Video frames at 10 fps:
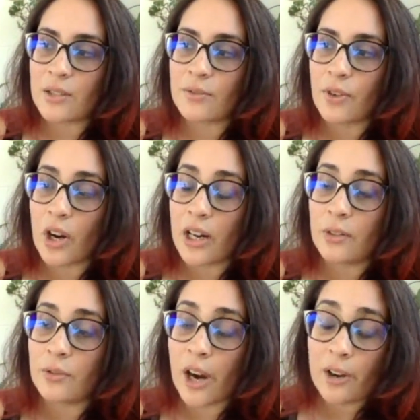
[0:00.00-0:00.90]
it is
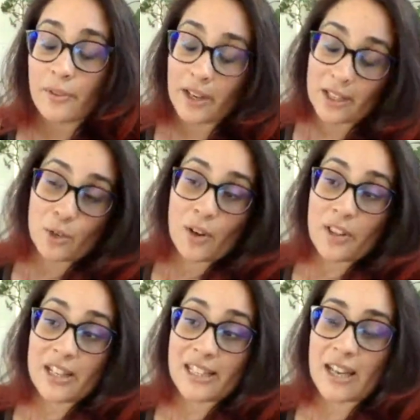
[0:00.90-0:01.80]
very rare, in fact, so
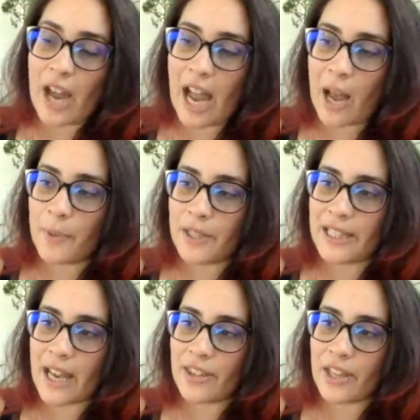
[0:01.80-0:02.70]
rare that it's never
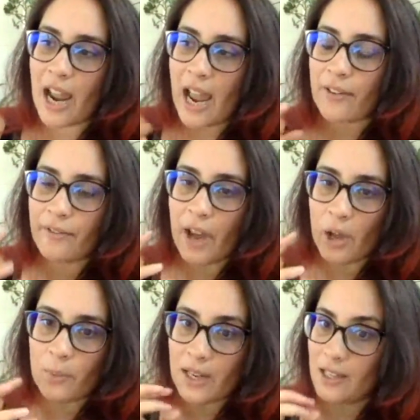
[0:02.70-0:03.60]
happened yet that I have
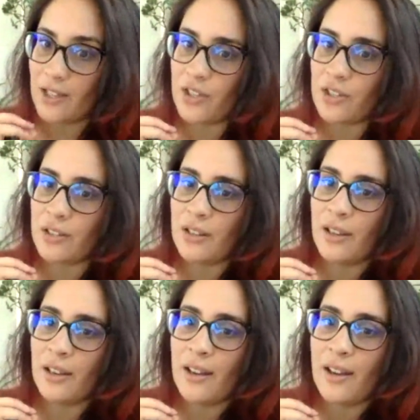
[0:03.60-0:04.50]
found my niche.
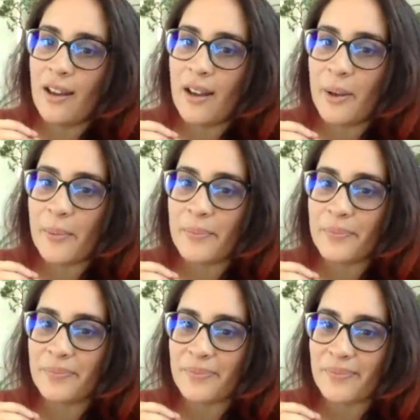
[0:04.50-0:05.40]
Mm.
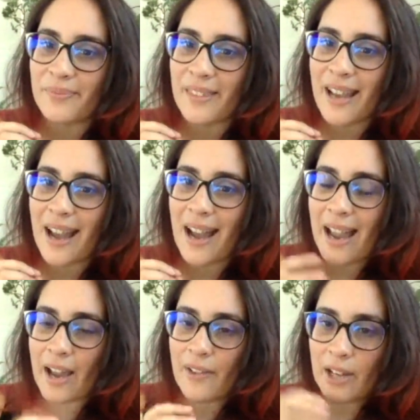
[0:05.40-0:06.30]
Um,
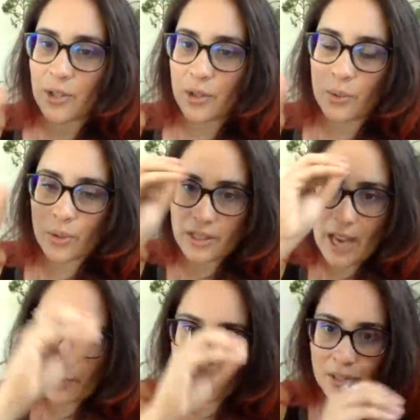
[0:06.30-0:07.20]
I have had to
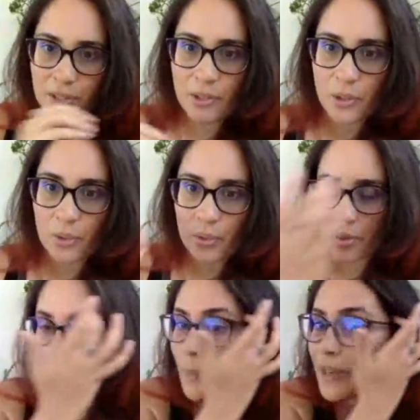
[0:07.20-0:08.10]
adapt
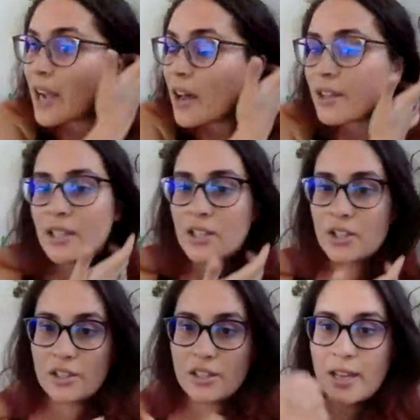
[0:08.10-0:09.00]
to so many other
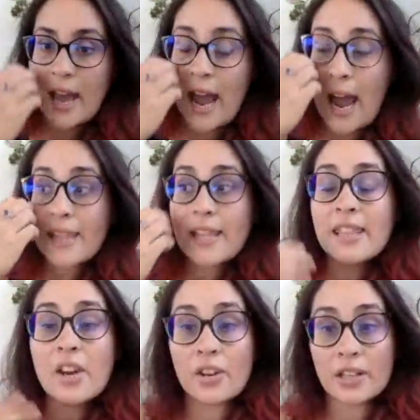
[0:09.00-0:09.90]
niches.
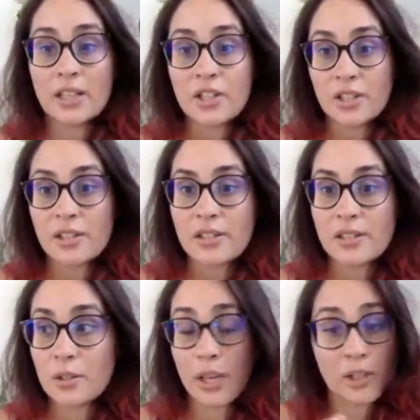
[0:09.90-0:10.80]
And then there are
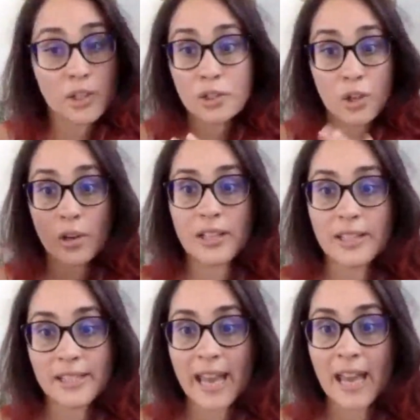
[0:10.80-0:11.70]
niches that just
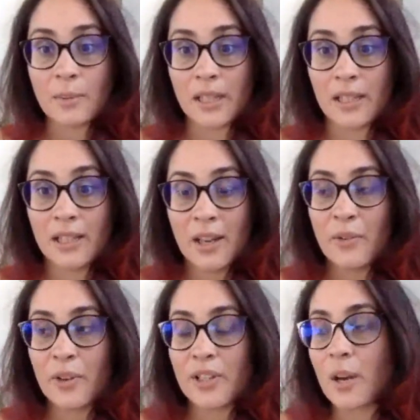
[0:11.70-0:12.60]
don't understand me.
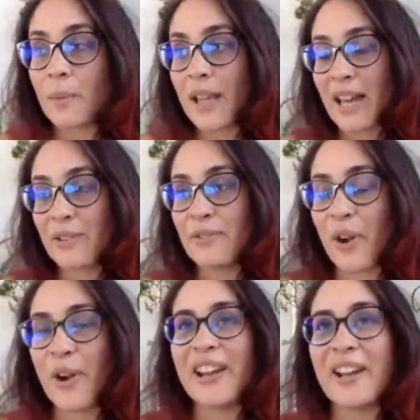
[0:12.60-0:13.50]
For example, I had
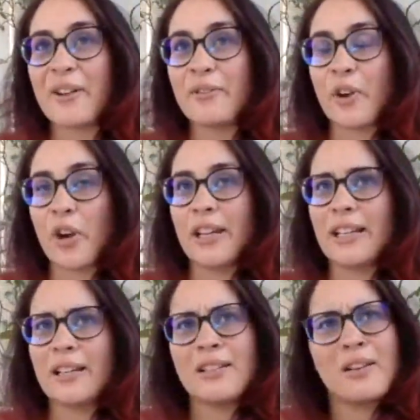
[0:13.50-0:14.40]
a very, a
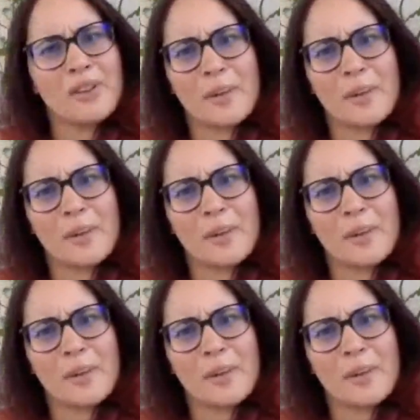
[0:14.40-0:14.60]
very